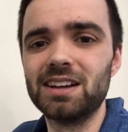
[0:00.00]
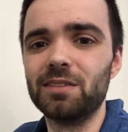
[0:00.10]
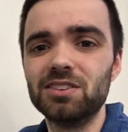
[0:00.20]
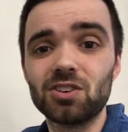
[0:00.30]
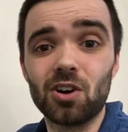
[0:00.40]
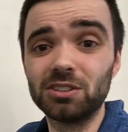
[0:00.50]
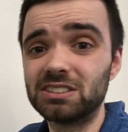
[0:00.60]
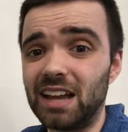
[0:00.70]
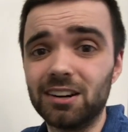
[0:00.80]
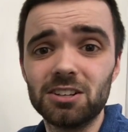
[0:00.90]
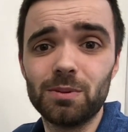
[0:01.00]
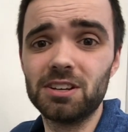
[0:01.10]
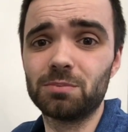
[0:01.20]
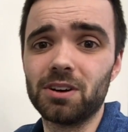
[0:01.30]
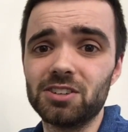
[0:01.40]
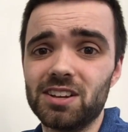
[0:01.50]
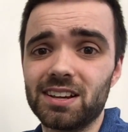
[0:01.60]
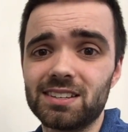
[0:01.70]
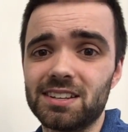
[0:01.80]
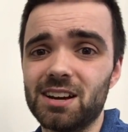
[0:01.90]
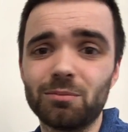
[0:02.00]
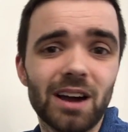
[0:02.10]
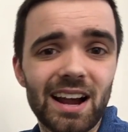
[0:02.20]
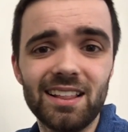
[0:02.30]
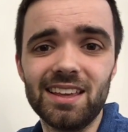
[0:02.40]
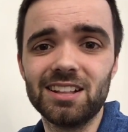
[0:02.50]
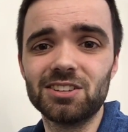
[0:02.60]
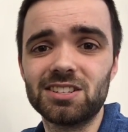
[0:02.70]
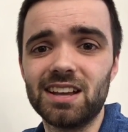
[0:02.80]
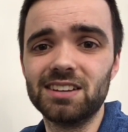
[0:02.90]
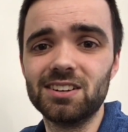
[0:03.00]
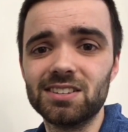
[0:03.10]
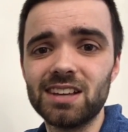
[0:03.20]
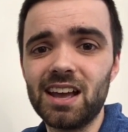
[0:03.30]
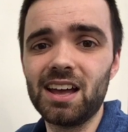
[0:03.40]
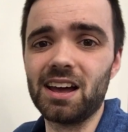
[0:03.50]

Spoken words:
Now, these are all standards-based projects. They come right out of the English standards.